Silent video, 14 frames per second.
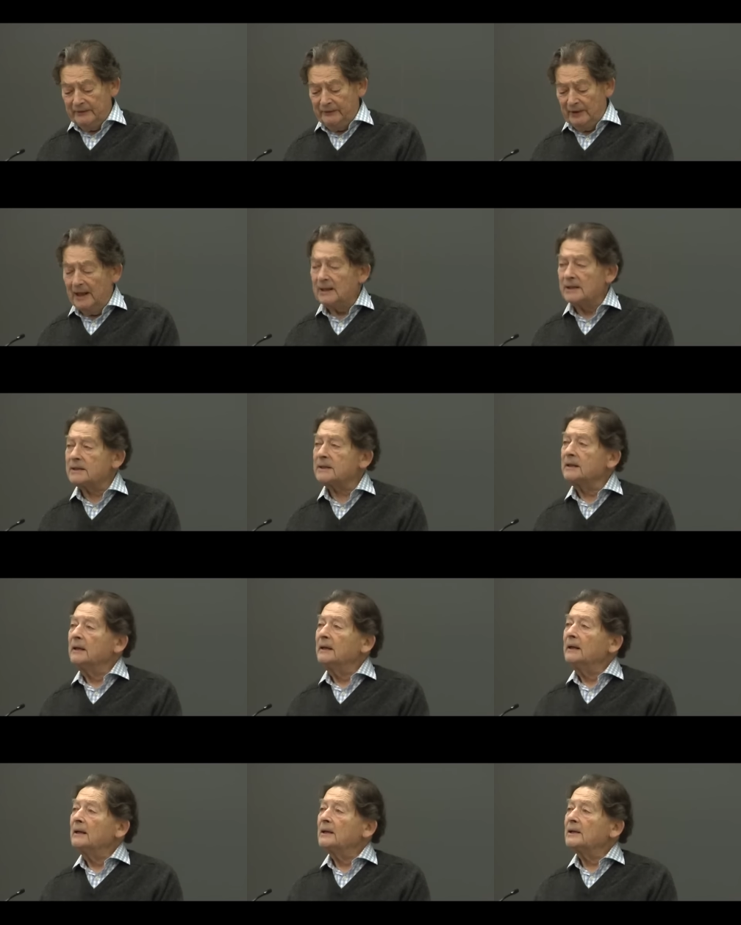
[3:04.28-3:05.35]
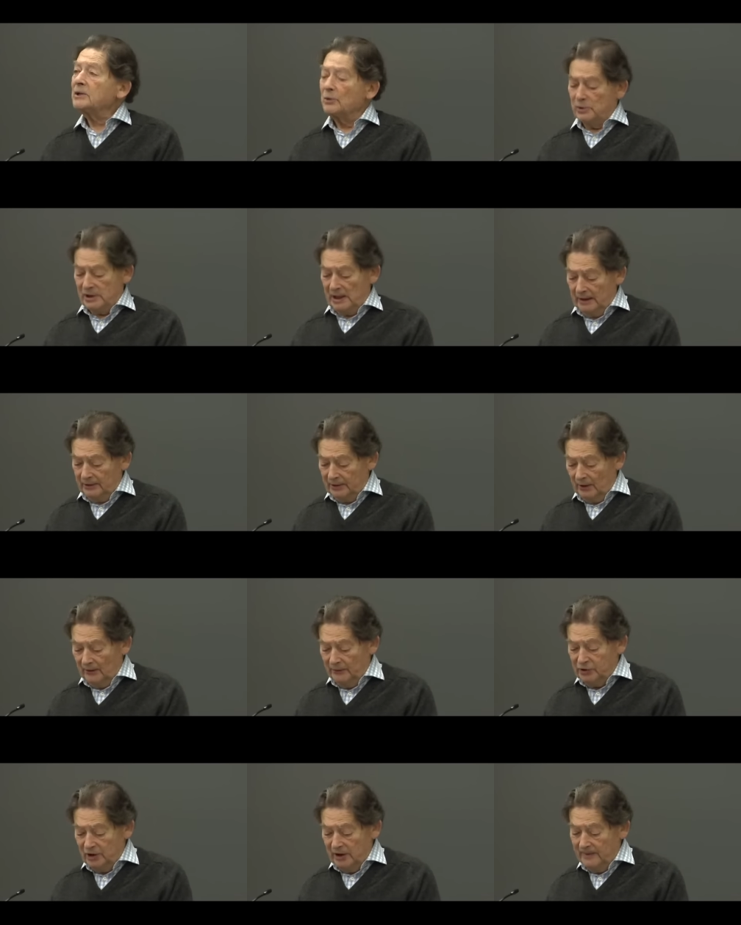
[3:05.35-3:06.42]
of France, as a result
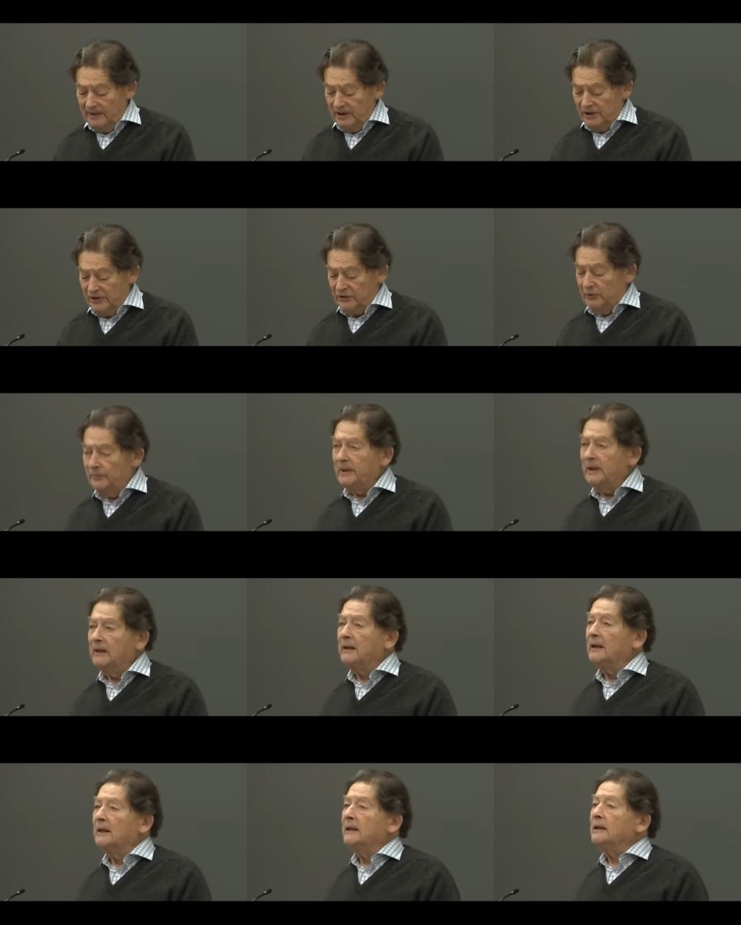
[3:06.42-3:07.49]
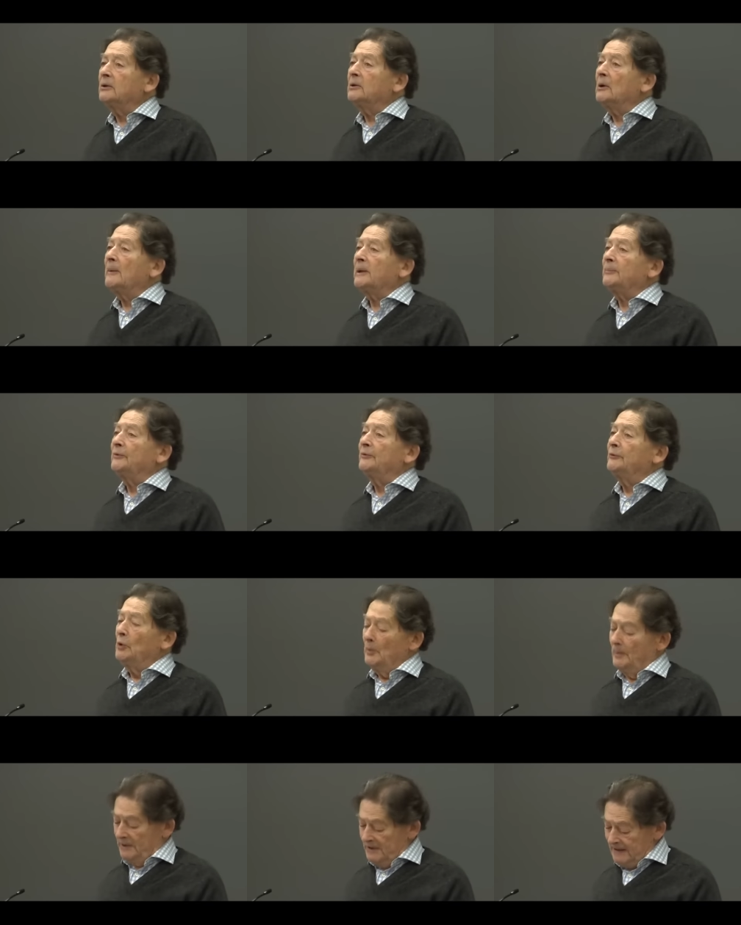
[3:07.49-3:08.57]
of Germany's superior economic
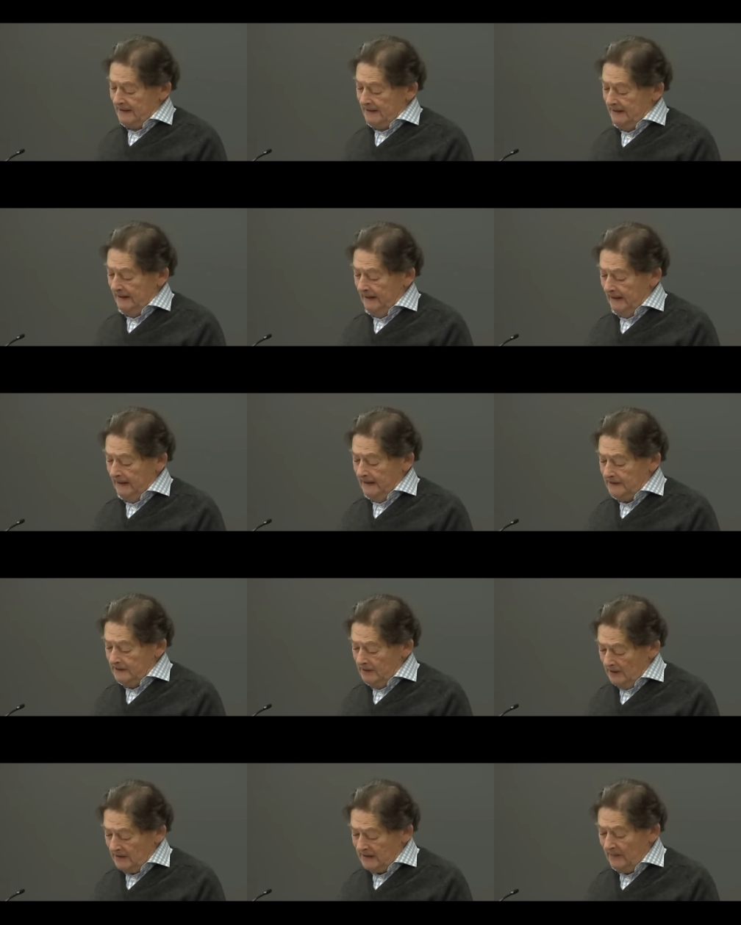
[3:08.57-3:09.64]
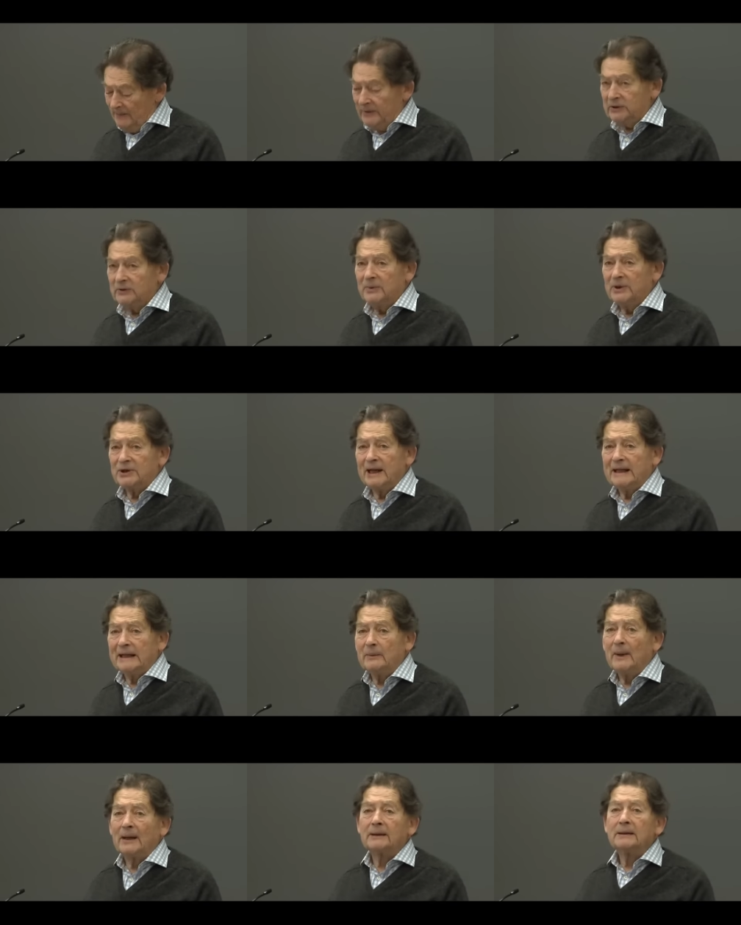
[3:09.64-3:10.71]
performance is not something to which
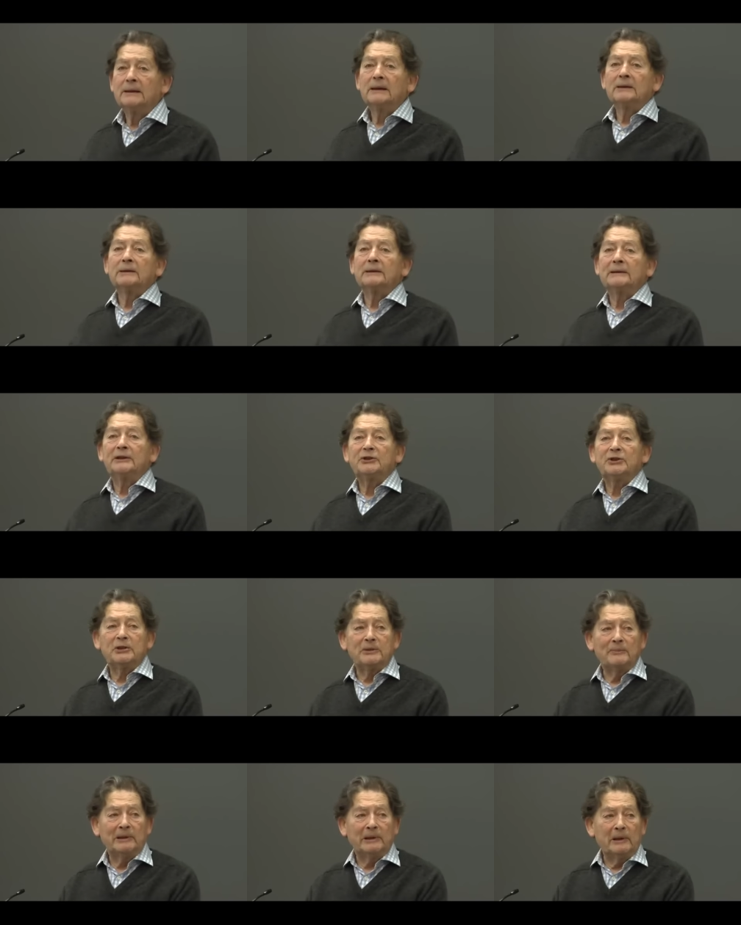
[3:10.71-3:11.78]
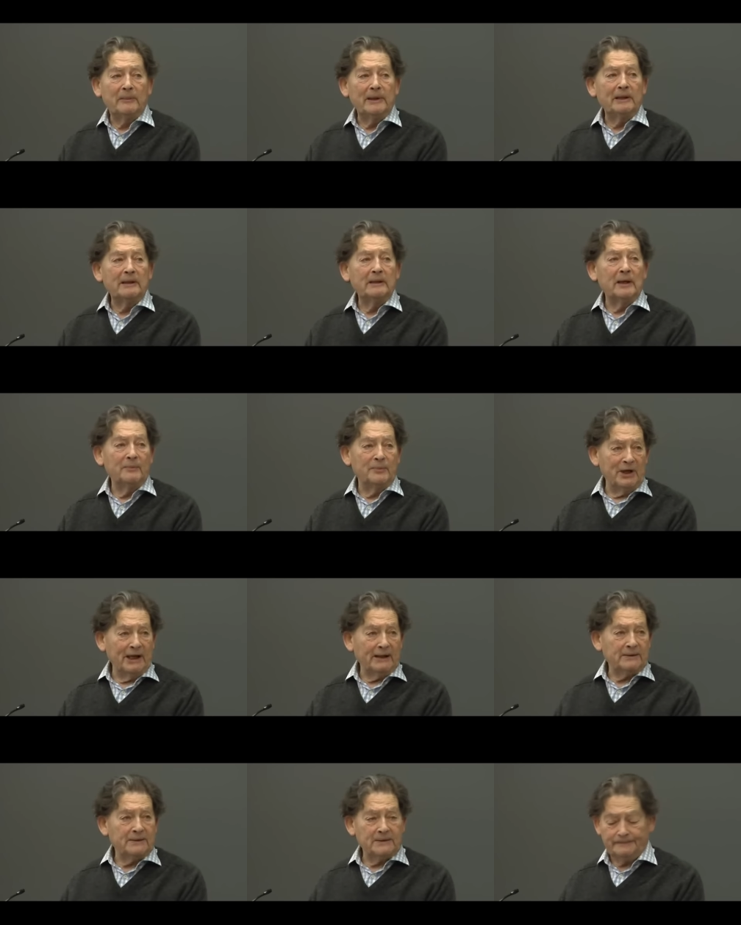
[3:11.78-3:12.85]
anyone can legitimately
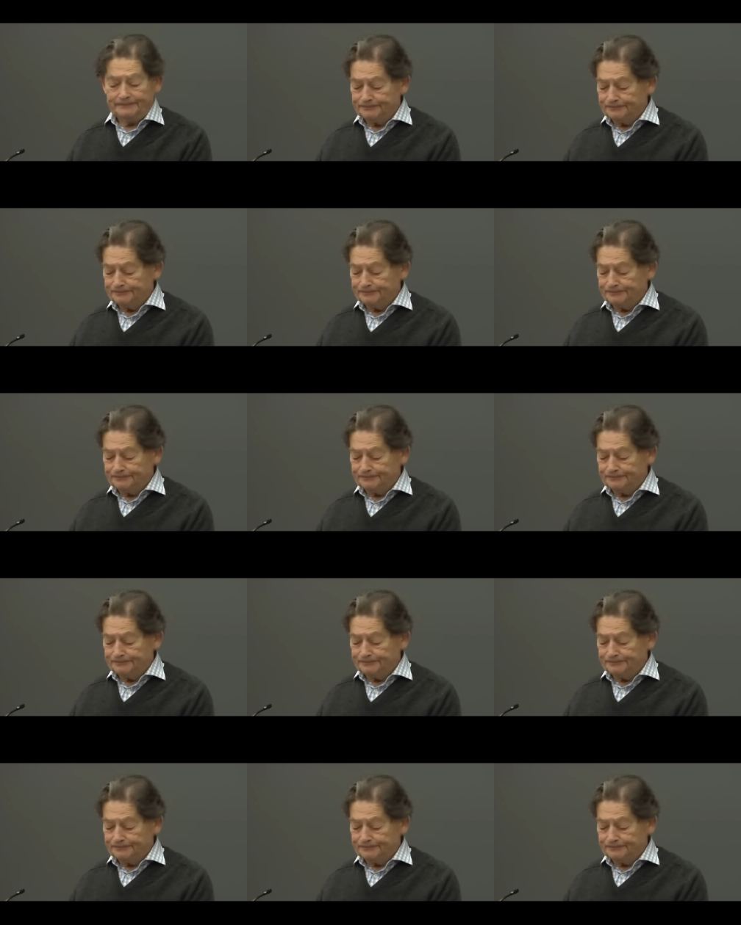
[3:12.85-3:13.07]
object.